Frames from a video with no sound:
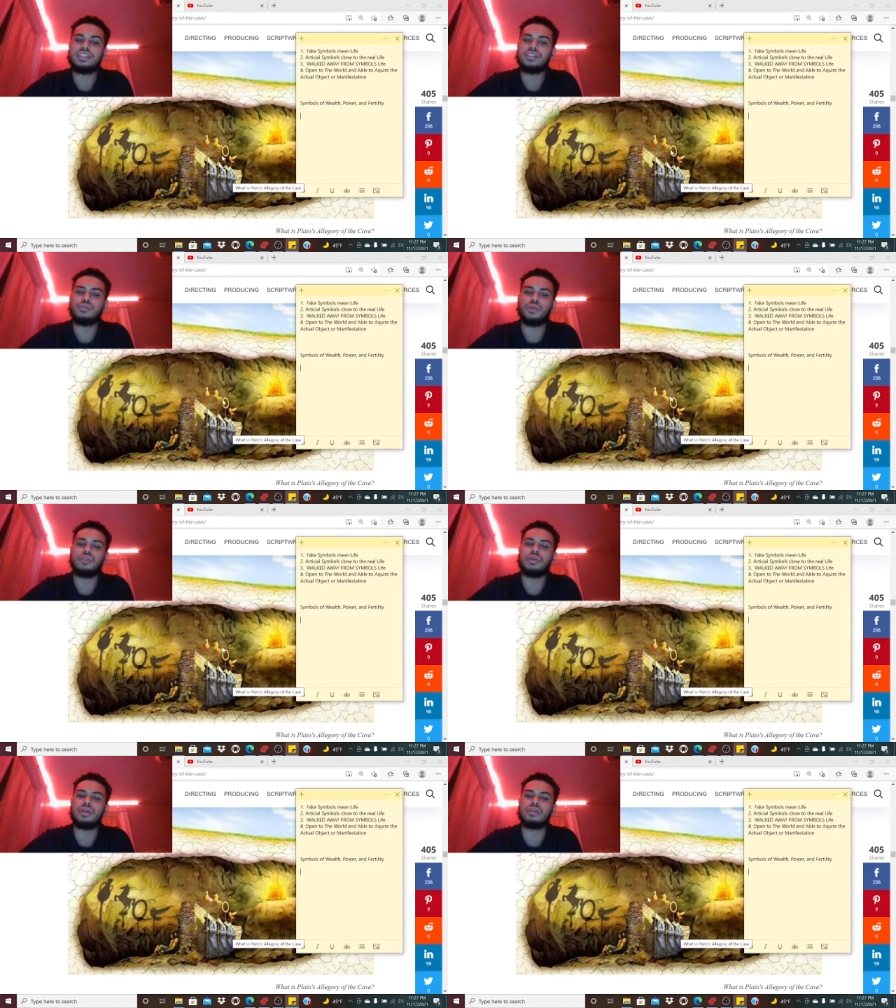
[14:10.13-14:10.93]
If wealth,
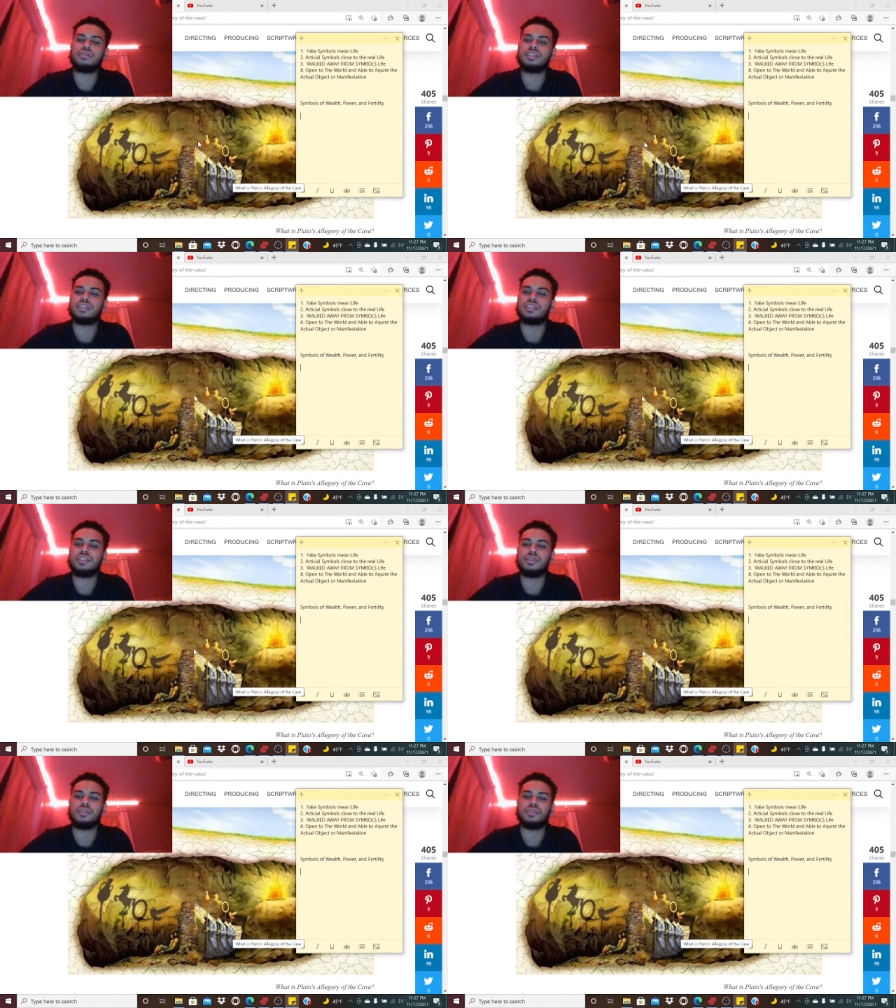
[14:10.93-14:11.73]
power,
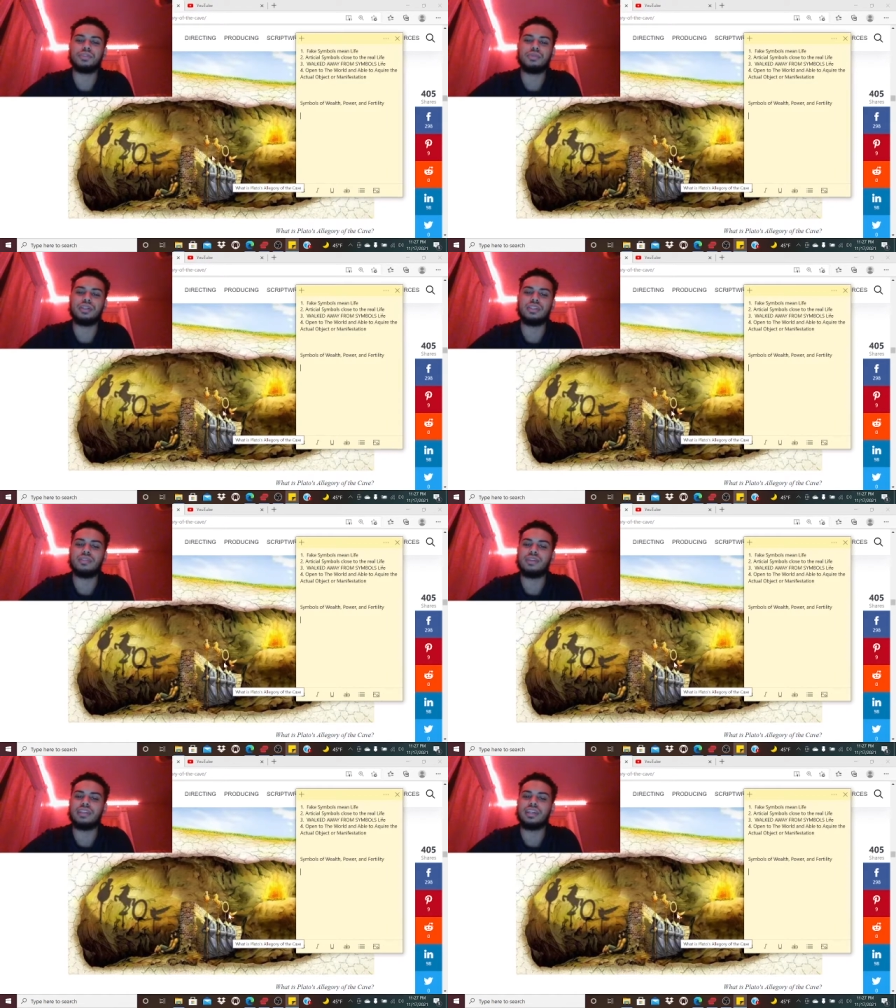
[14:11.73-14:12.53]
fertility also
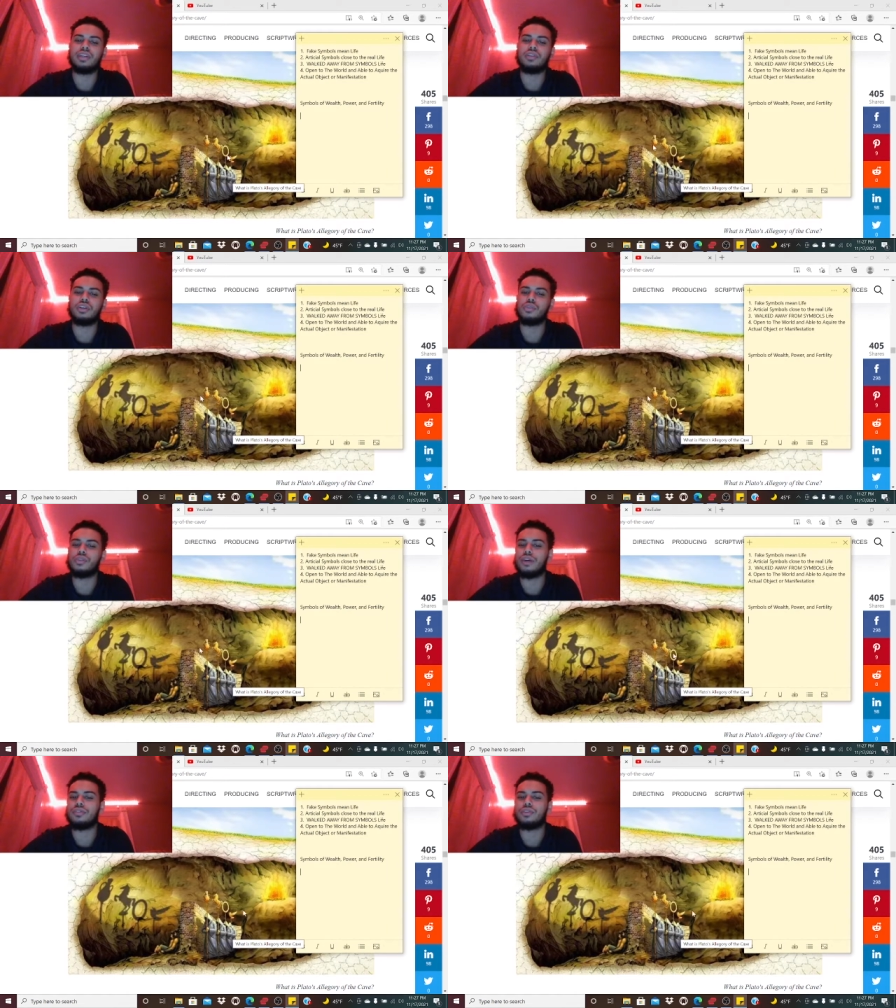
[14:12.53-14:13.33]
meant that I would
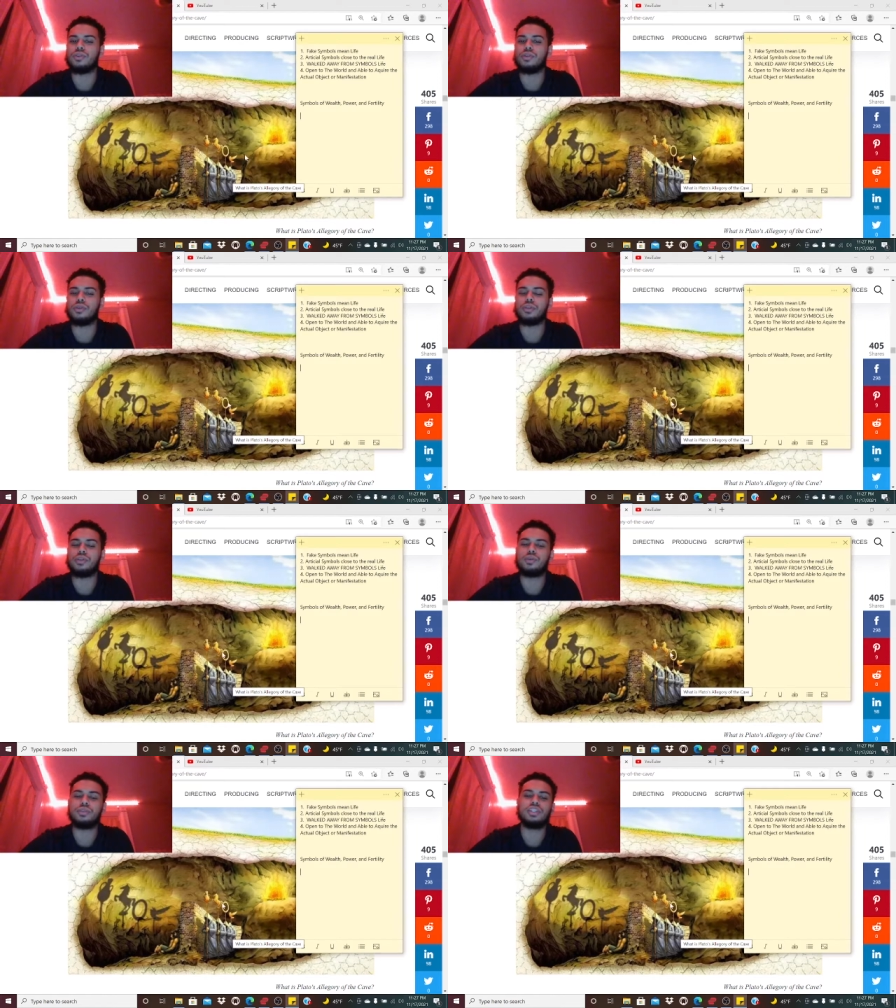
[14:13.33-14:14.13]
have to hold up the
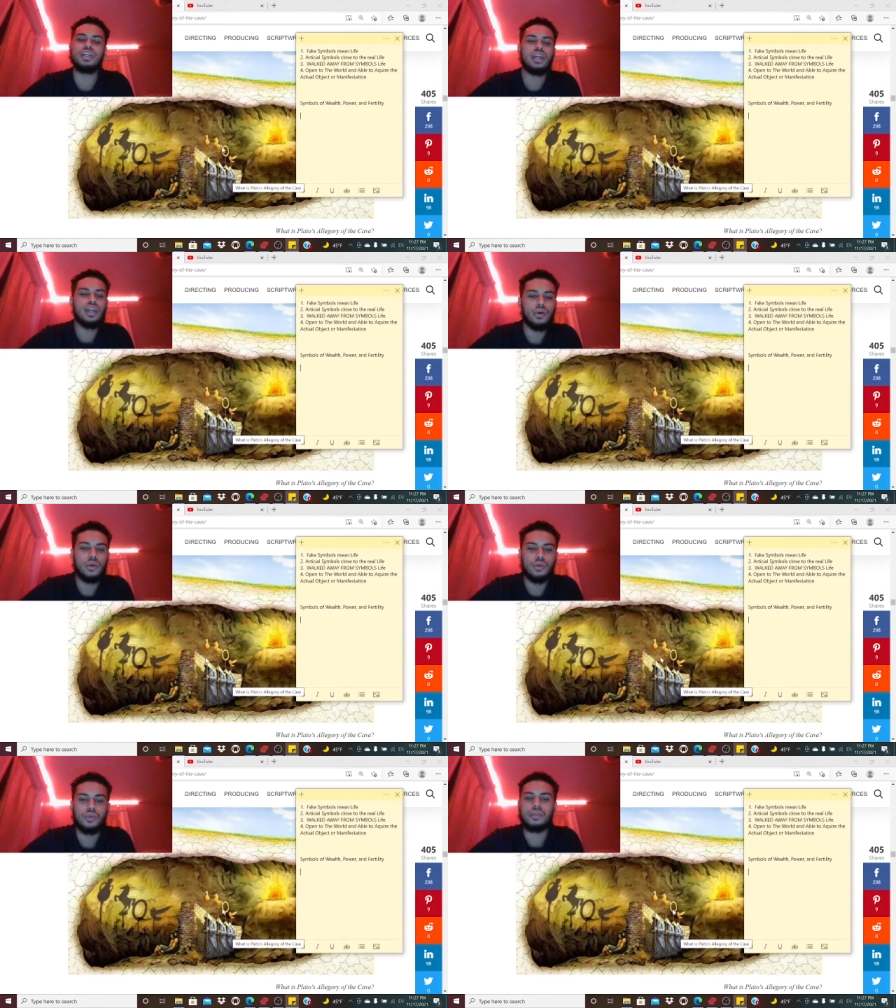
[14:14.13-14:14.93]
horse, or
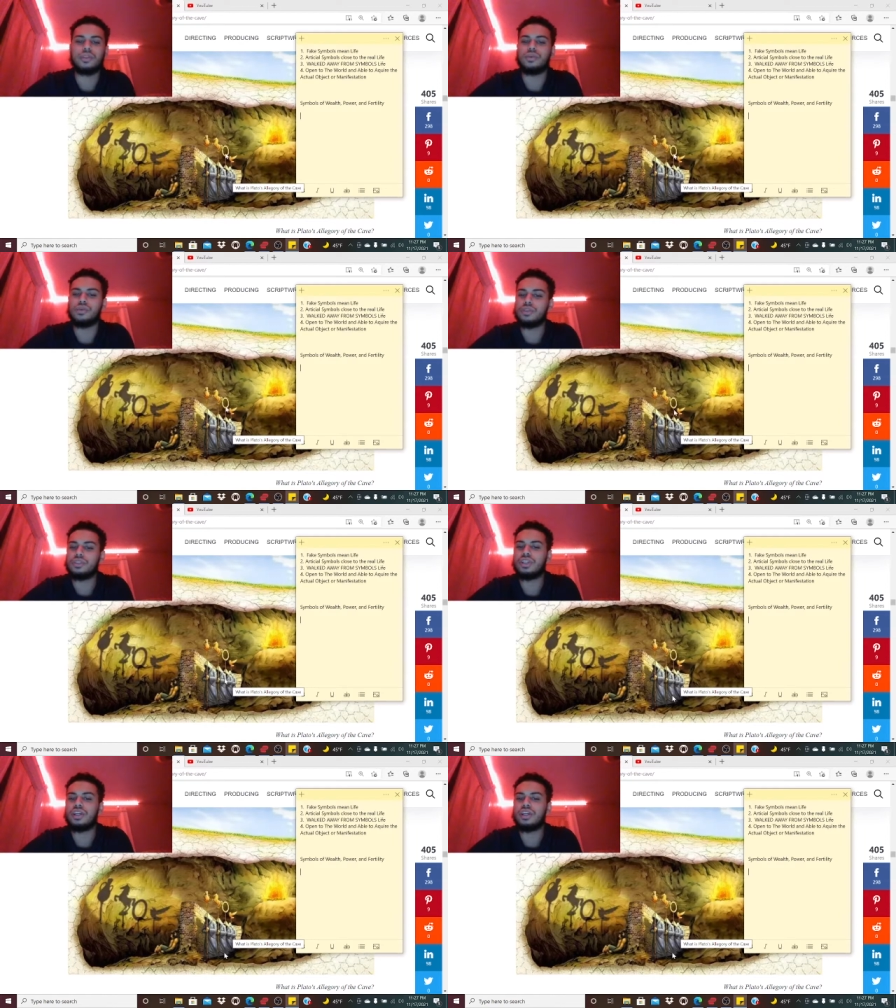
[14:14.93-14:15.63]
hold up the horse